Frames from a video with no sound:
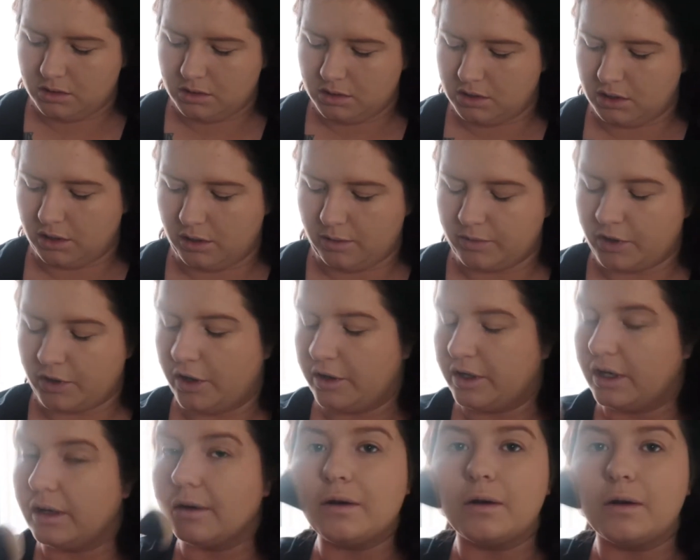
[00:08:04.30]
I'm
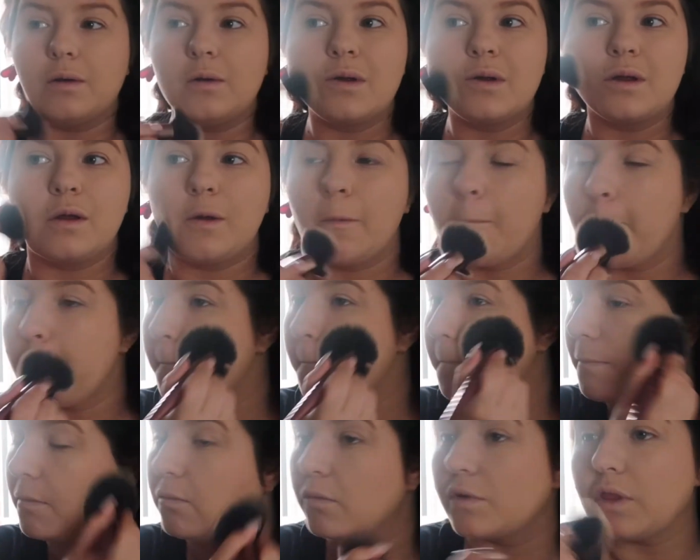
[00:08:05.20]
going in
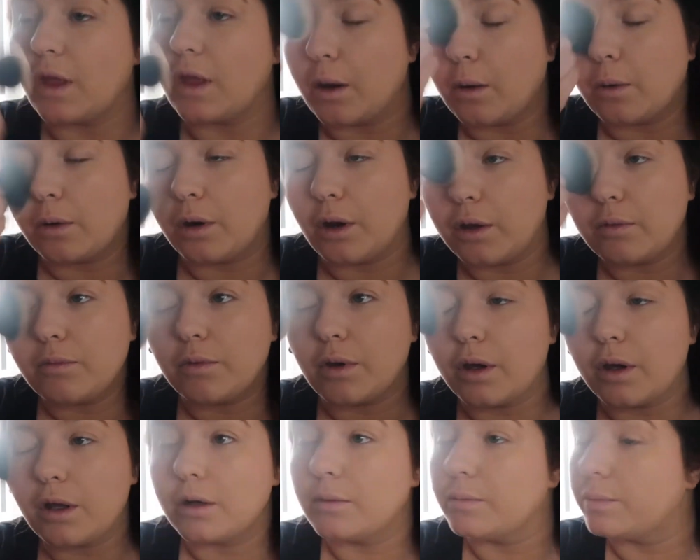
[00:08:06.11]
with that all over
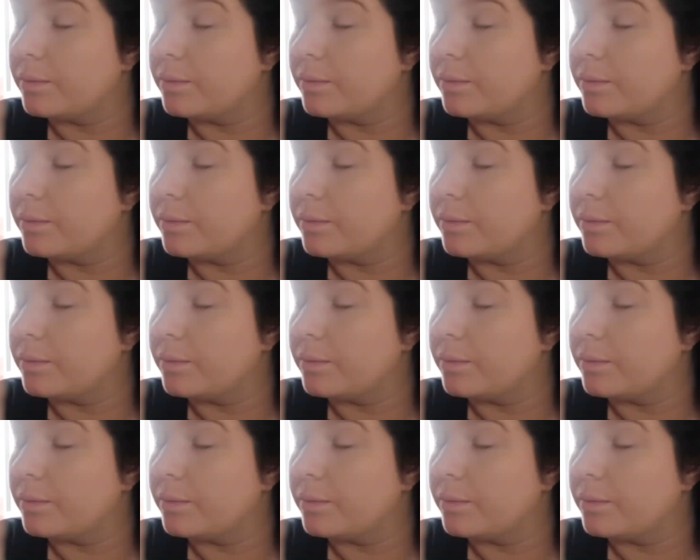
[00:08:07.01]
and